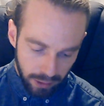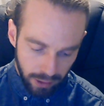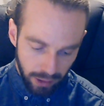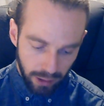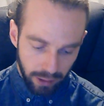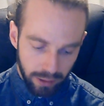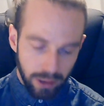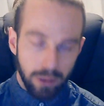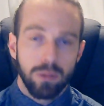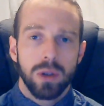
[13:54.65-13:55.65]

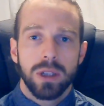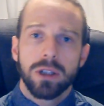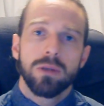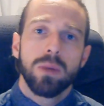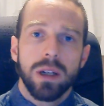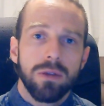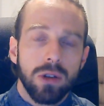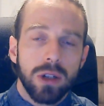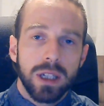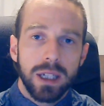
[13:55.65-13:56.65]
A really good way of
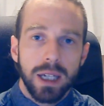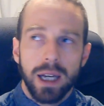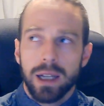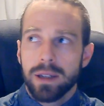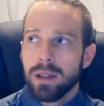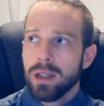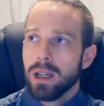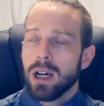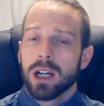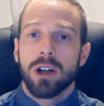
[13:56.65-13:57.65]
looking at
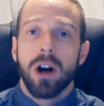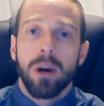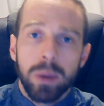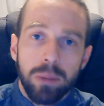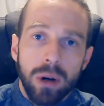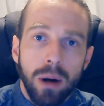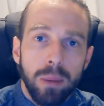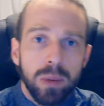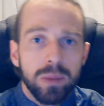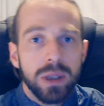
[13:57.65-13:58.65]
a common
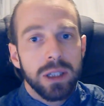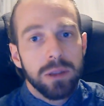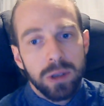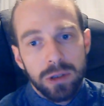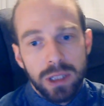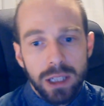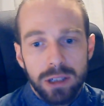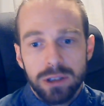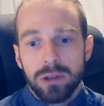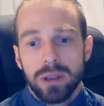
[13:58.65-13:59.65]
problem in the music
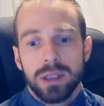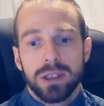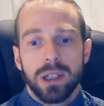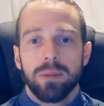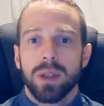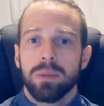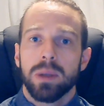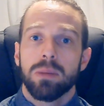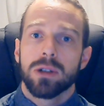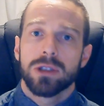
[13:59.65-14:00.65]
industry and something that
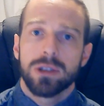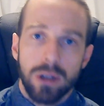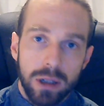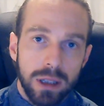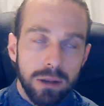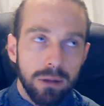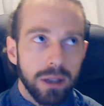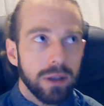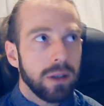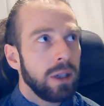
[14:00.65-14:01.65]
people are struggling
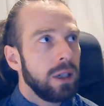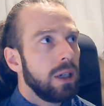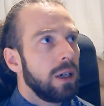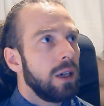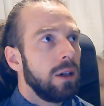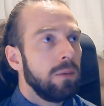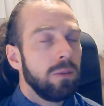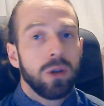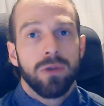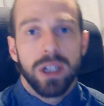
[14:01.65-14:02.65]
with
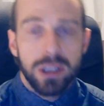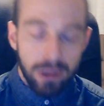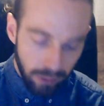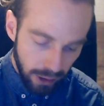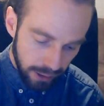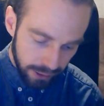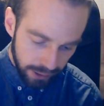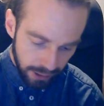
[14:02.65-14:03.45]
motivation-wise.